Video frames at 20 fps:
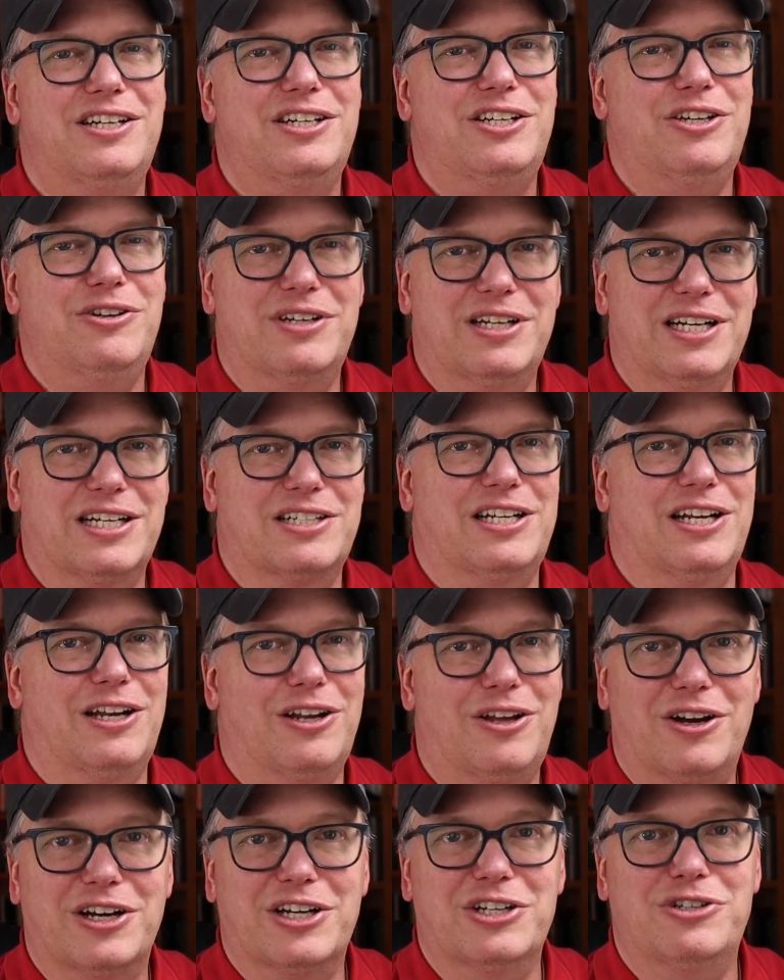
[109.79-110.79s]
You can actually
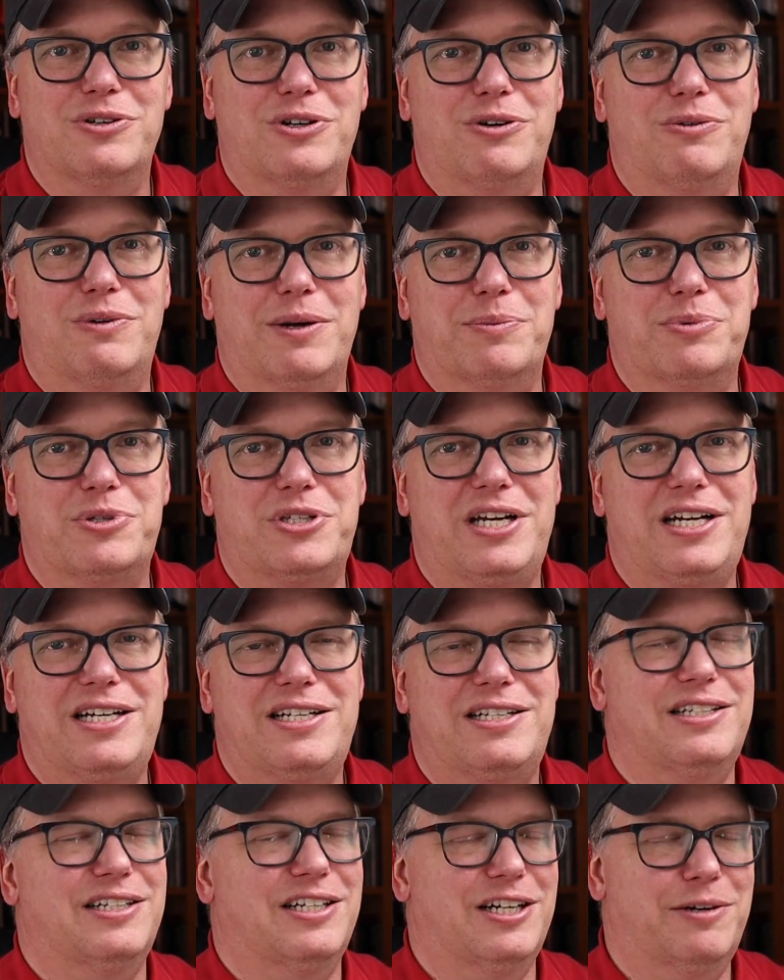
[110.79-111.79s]
log into a
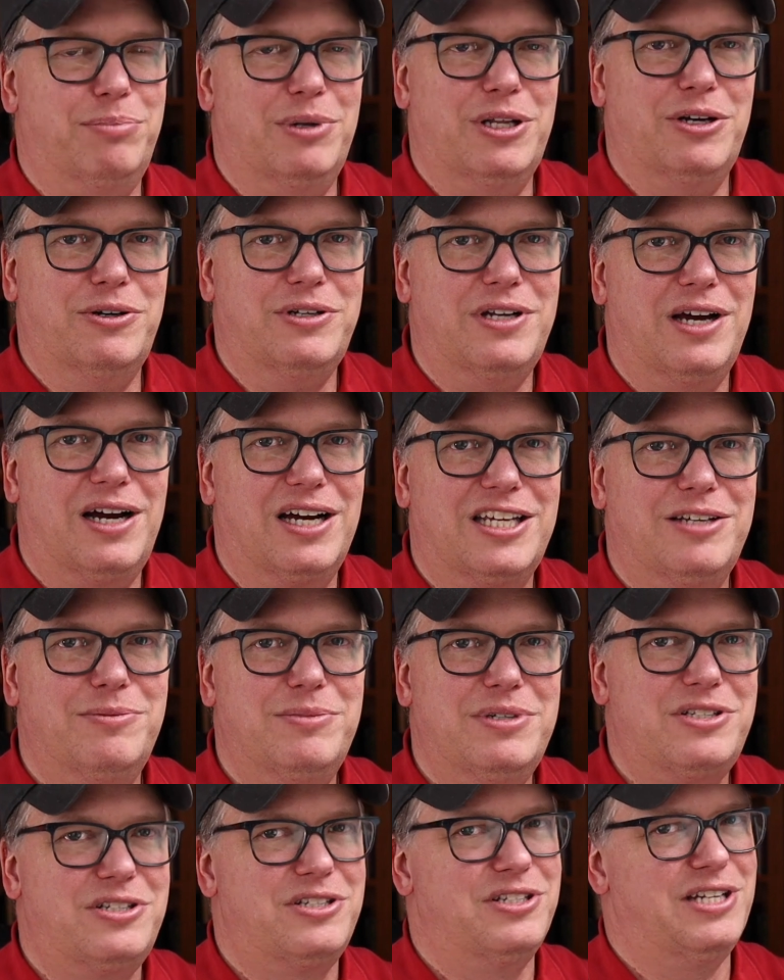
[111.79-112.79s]
website, upload
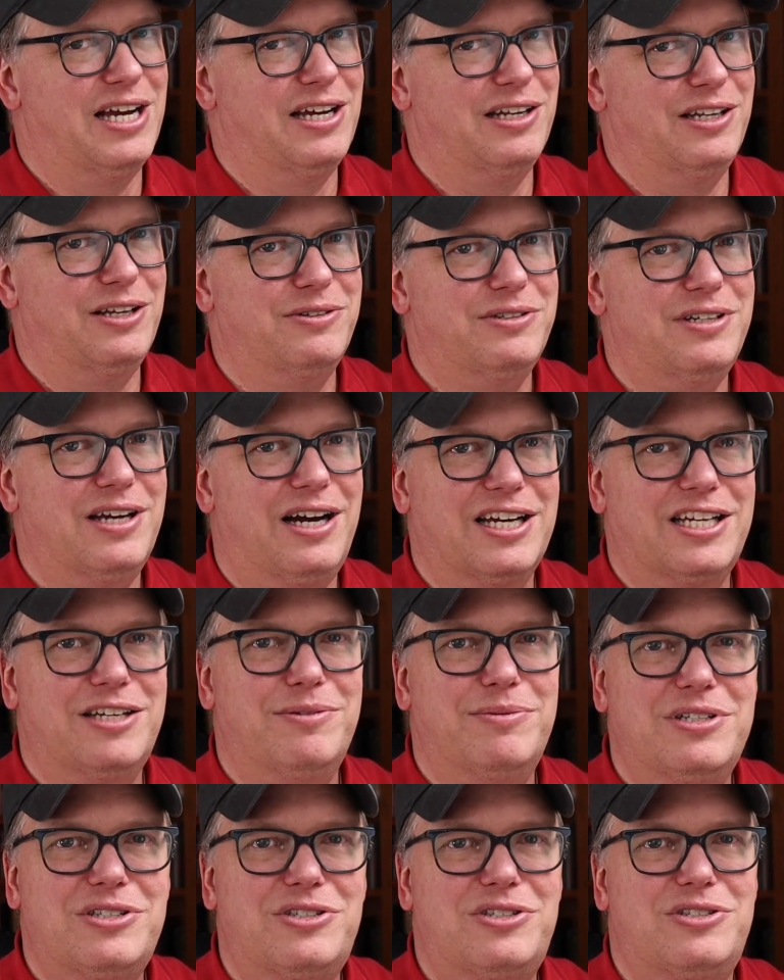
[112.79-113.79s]
documents, download
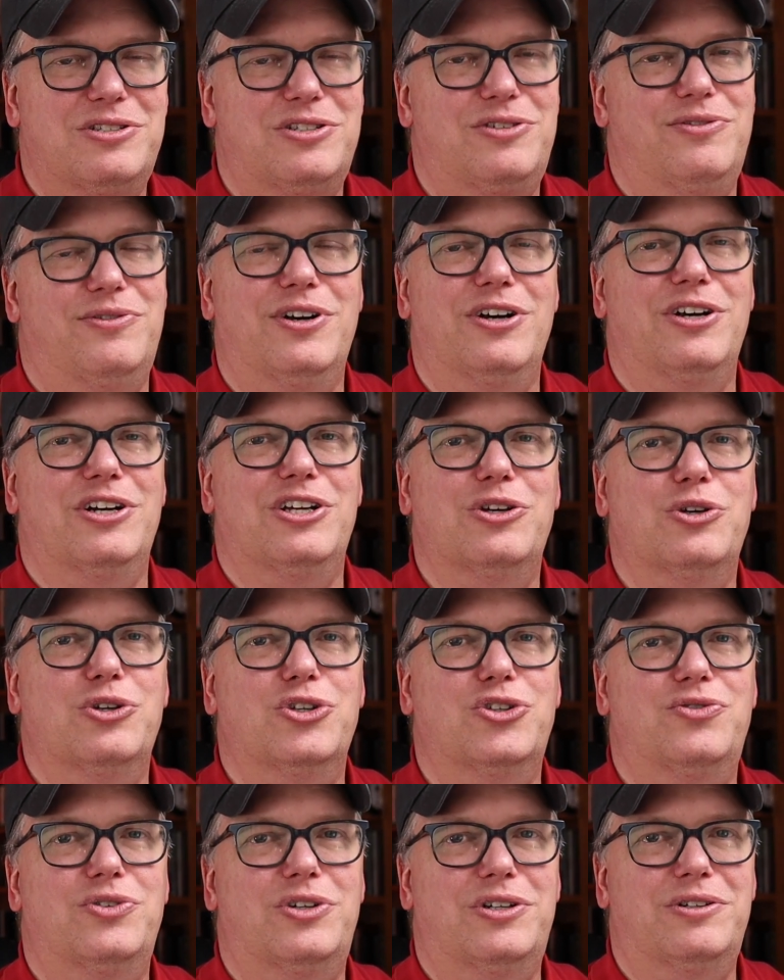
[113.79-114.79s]
documents. It's very
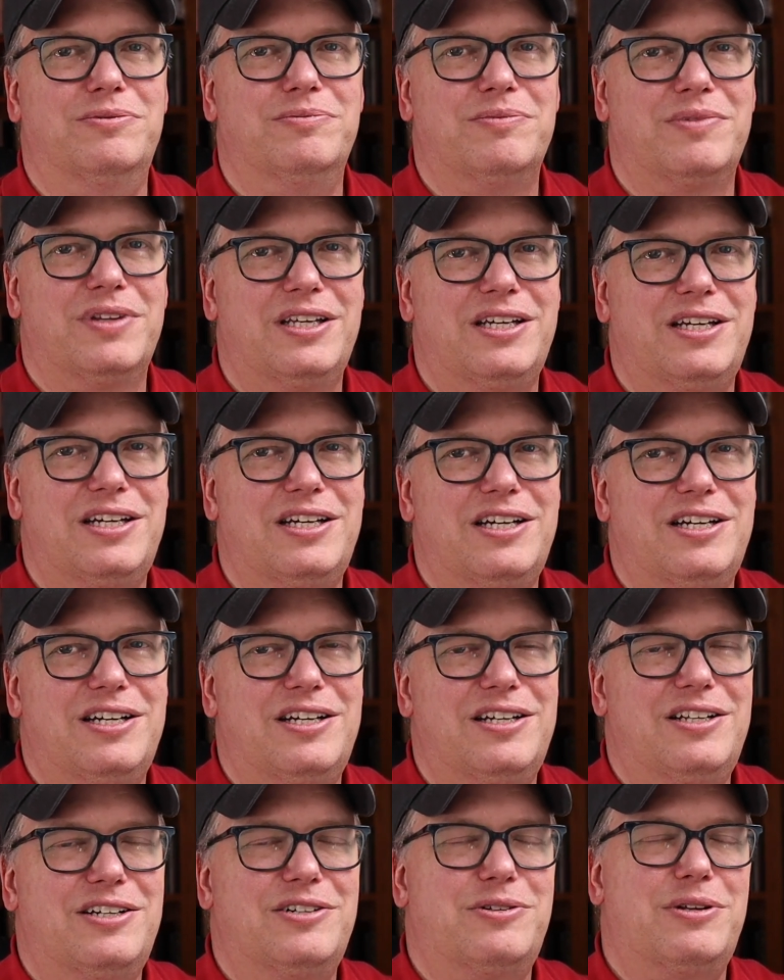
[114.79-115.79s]
useful.
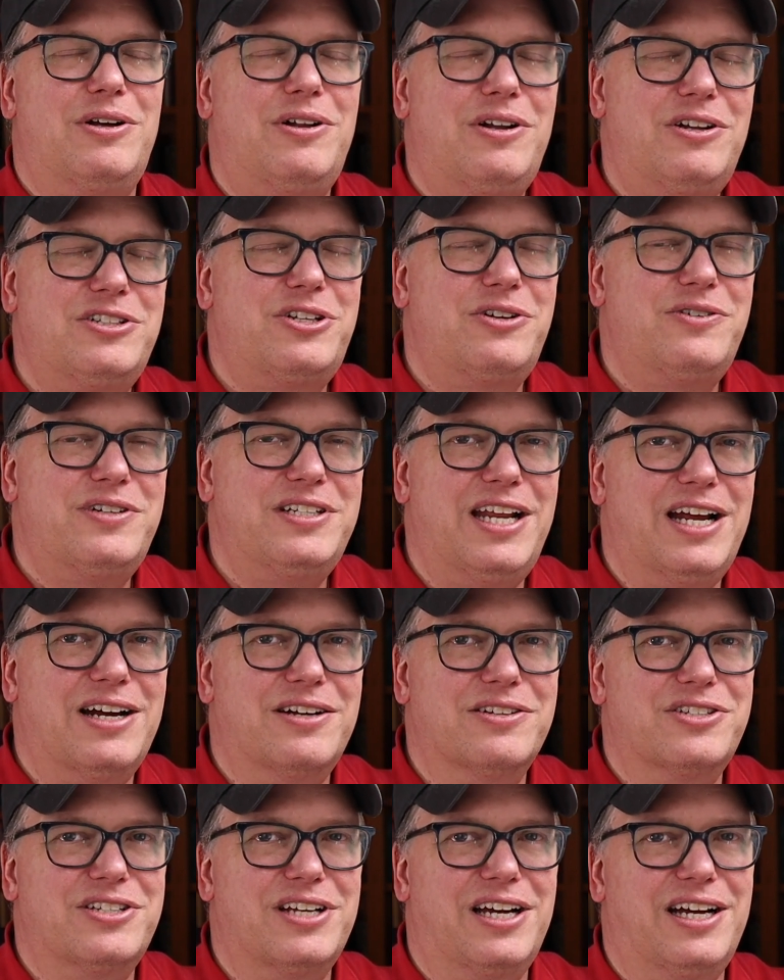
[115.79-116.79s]
There's also a
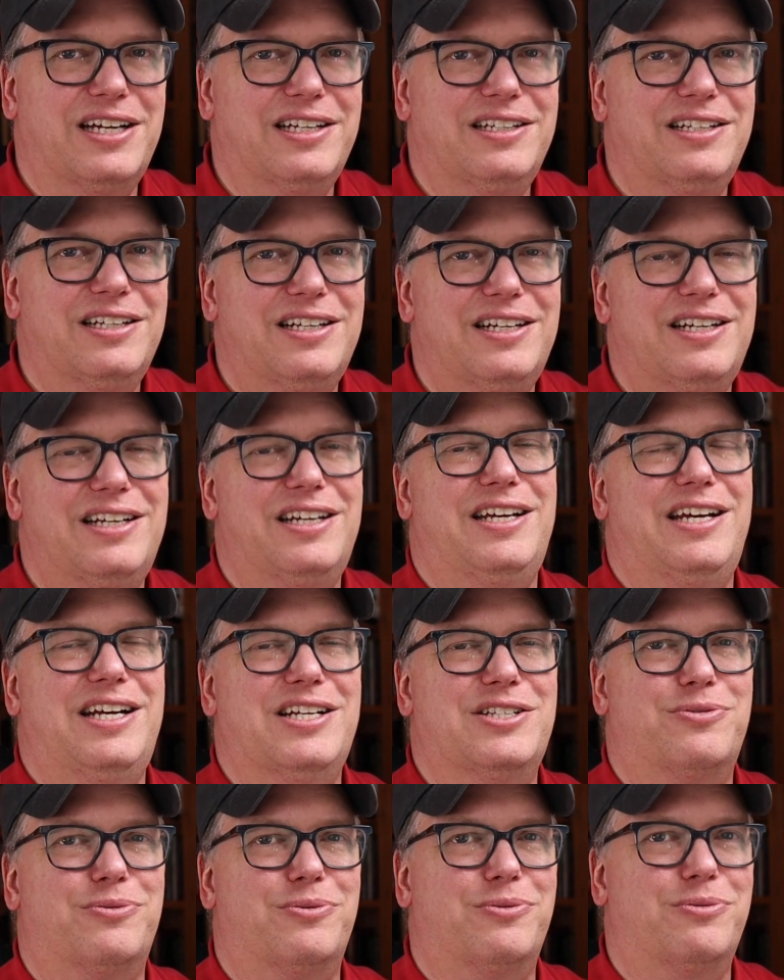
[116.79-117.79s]
downside.
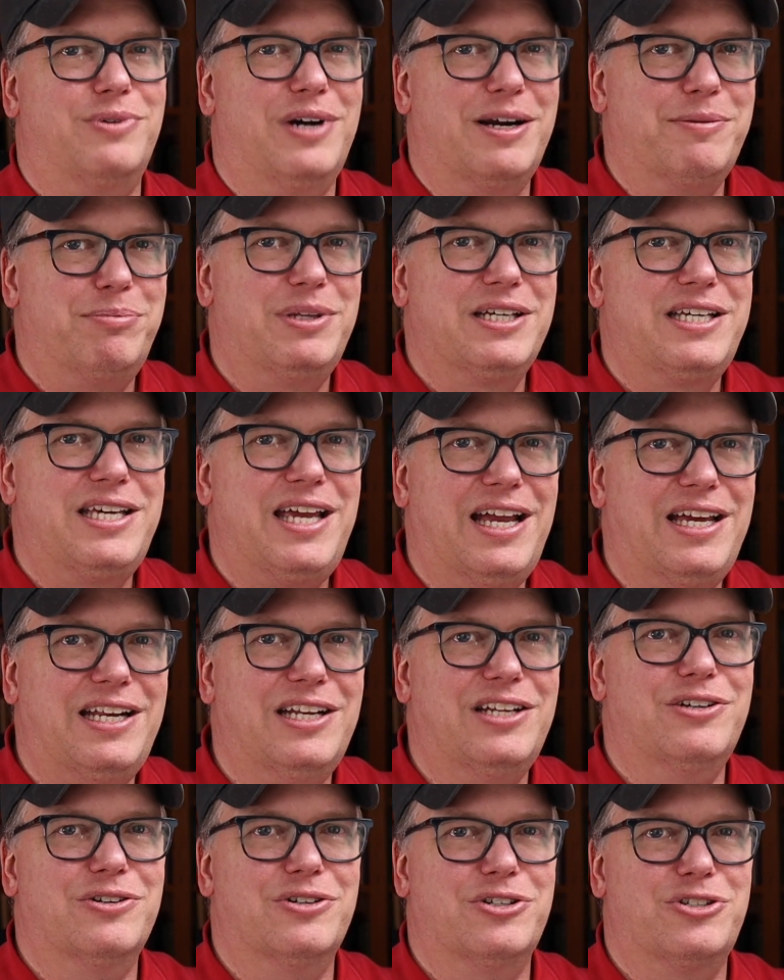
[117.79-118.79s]
It's
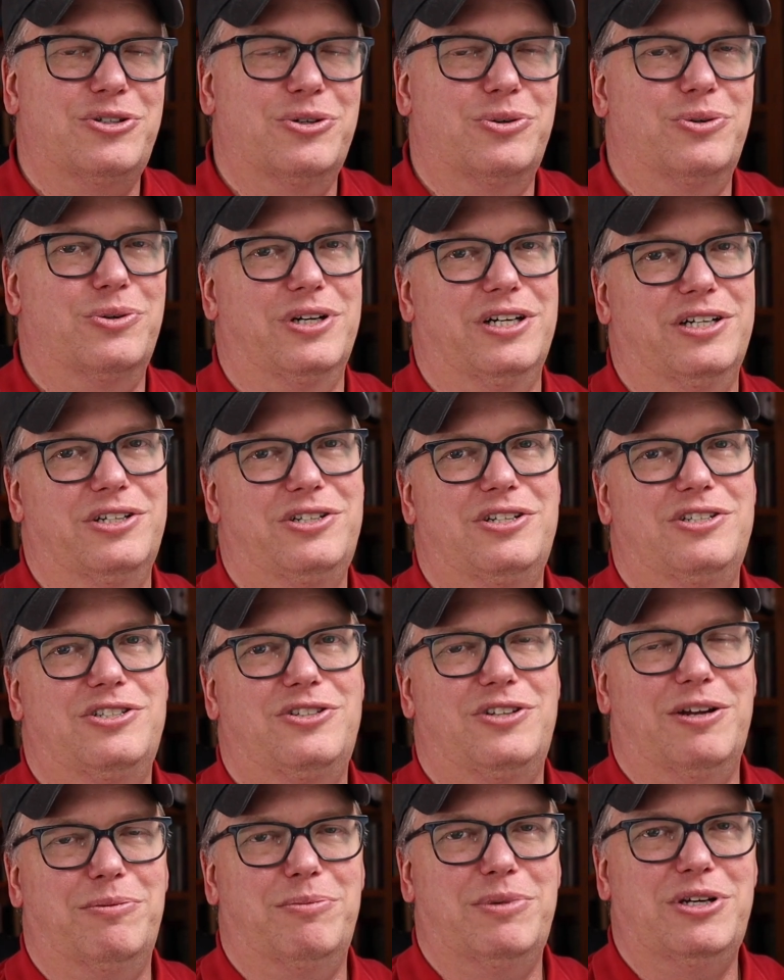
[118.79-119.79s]
replicating your storage.
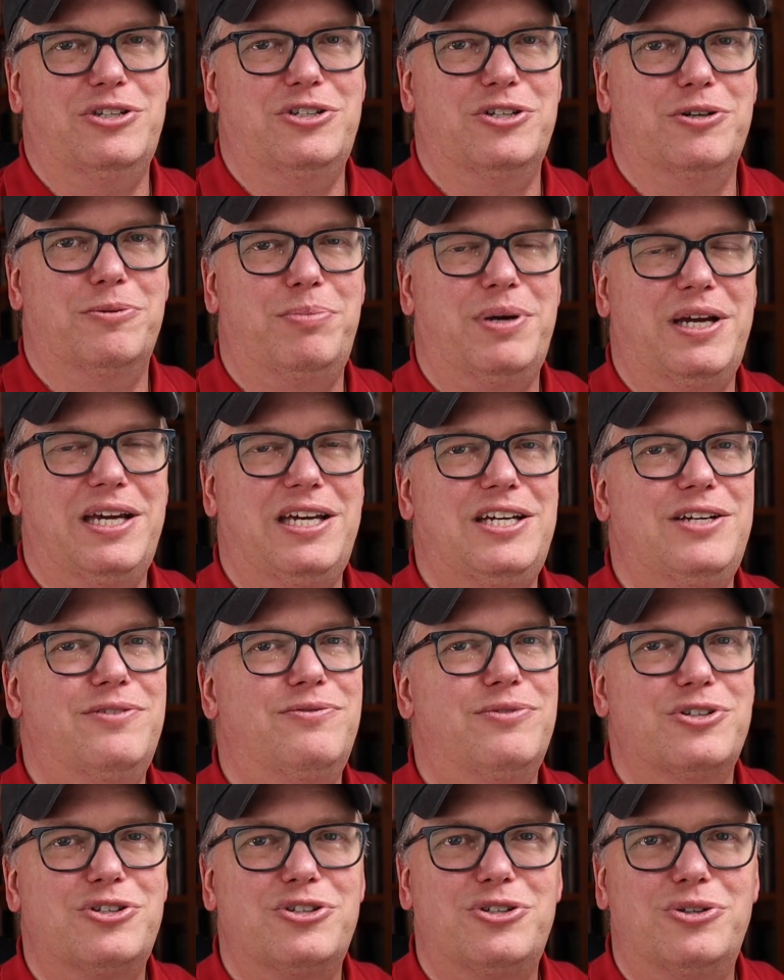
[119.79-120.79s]
So that means you're paying
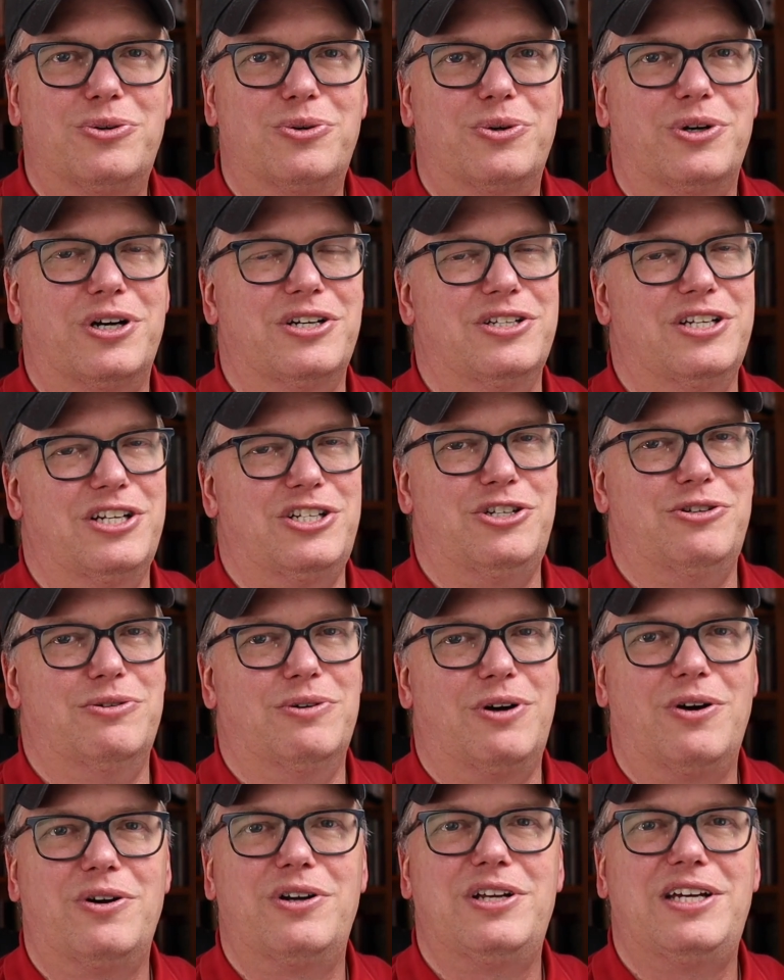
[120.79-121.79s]
for storage that you
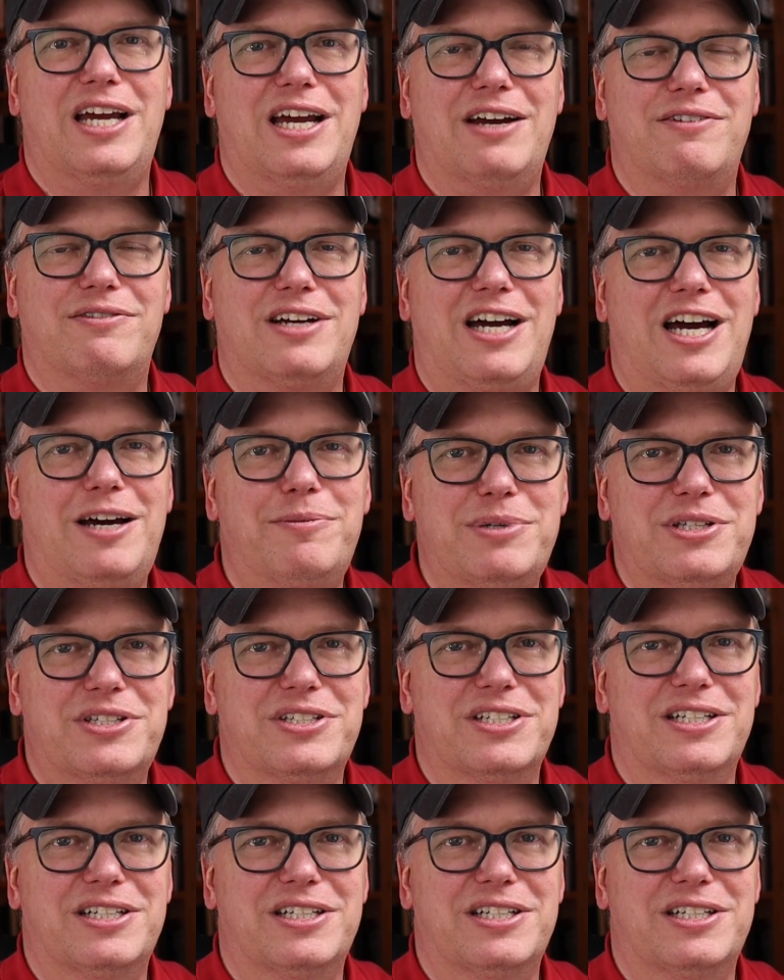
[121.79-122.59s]
already have copies